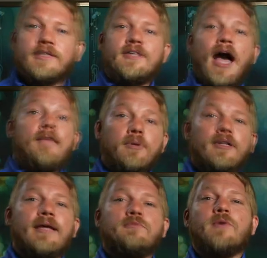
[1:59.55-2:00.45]
The type of
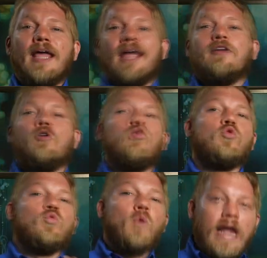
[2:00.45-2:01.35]
claims we handle
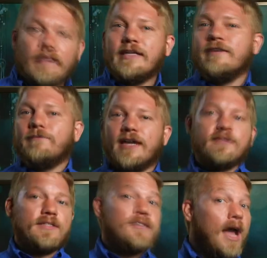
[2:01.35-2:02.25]
greatly
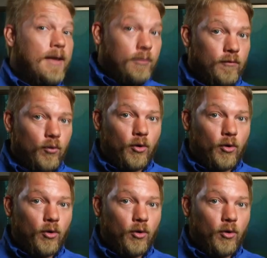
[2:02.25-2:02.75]
affects the type of